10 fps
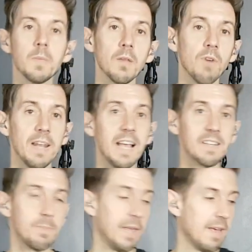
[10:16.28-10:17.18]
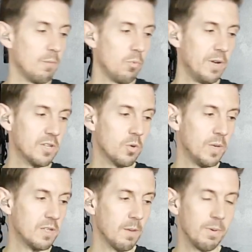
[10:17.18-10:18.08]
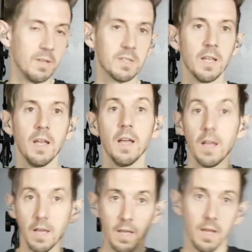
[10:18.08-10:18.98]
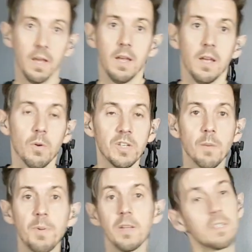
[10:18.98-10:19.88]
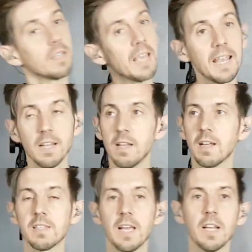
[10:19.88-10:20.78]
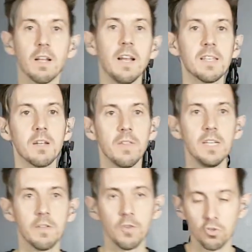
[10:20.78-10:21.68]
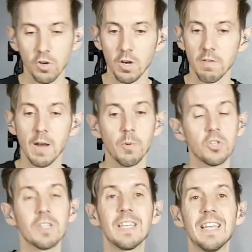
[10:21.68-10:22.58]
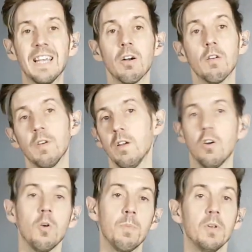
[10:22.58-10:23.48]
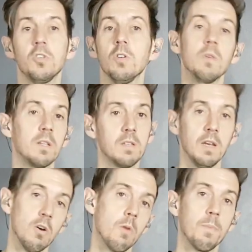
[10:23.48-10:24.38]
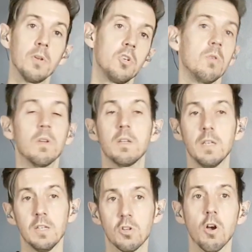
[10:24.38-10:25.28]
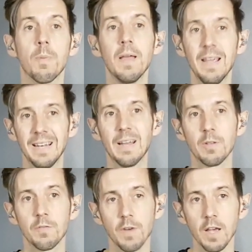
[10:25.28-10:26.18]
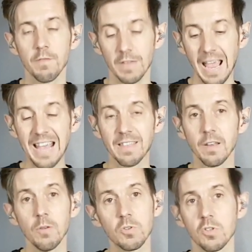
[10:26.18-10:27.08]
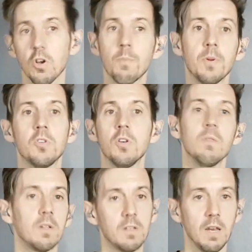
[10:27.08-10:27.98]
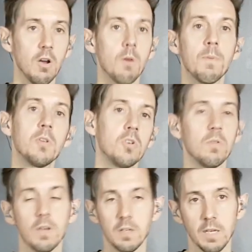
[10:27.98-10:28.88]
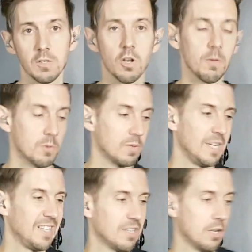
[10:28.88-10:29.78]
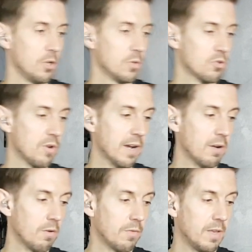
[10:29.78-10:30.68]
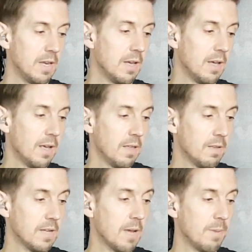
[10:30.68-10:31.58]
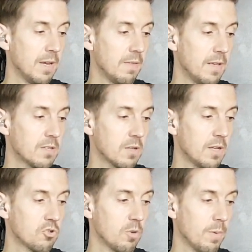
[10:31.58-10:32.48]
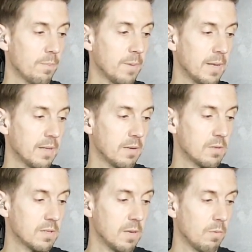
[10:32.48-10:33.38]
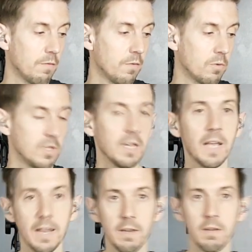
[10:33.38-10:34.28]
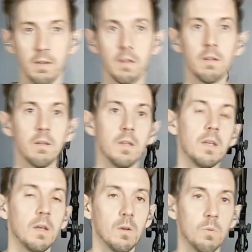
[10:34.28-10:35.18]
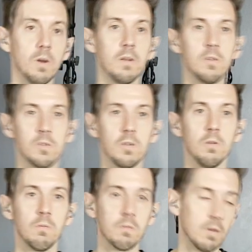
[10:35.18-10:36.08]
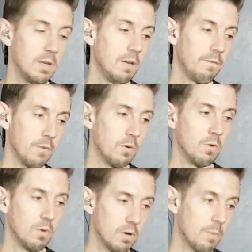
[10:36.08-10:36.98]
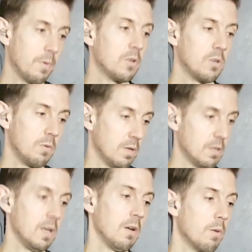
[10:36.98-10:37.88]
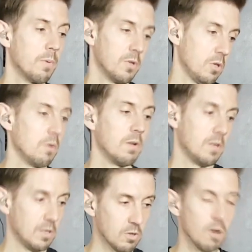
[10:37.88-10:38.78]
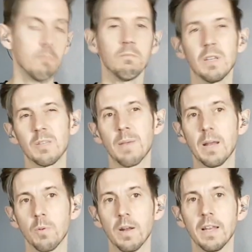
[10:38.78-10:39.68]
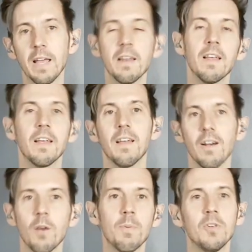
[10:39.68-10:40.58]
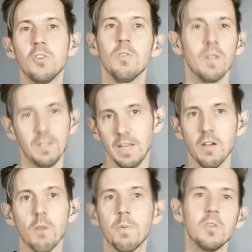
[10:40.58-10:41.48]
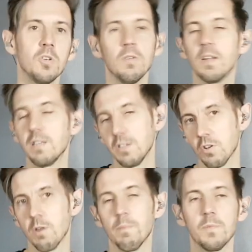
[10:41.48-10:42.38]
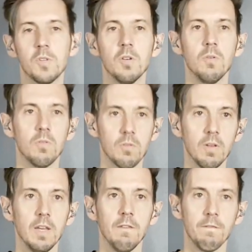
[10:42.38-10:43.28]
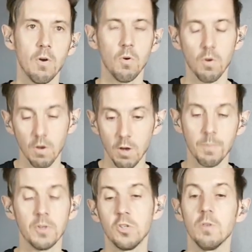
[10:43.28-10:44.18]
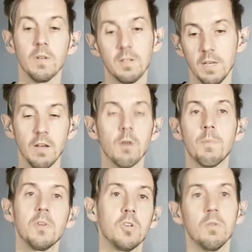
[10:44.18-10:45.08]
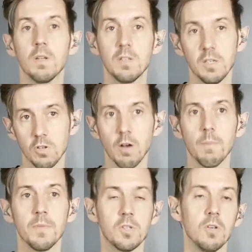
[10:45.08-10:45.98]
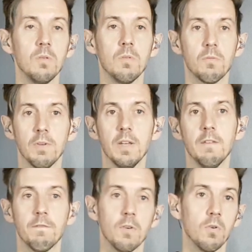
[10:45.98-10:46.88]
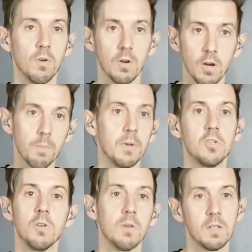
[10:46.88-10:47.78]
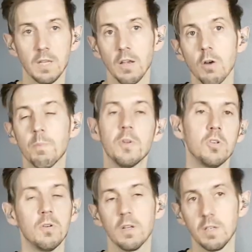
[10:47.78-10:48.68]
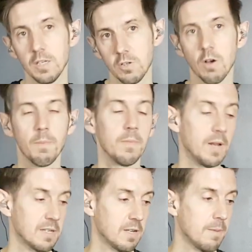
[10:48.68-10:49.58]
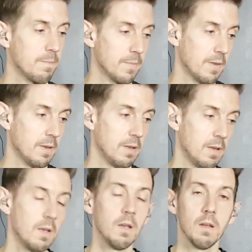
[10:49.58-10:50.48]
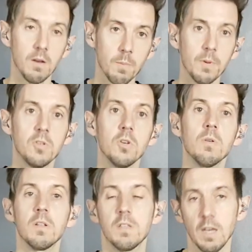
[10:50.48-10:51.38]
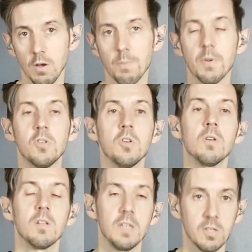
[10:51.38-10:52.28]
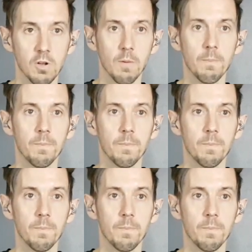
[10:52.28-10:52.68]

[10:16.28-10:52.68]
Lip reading: Right, next bit then. We're into quintuplets. Quintuplets, again, like I said, I got a lesson on these if you struggle, right? We're just thinking of opportunity, opportunity, stop. Now it's 5/8 notes, opportunity, opportunity, stop. So it's easy to lose track of the downbeat in this. So let's drop it back down to say 140 again. 1, 2, 3, 4, opportunity, opportunity, stop. There's a bad one again. Opportunity, opportunity, stop. 2, 3, 4, opportunity, opportunity, stop. 2, 3, 4, opportunity, opportunity, stop. Last time. Opportunity, opportunity, stop.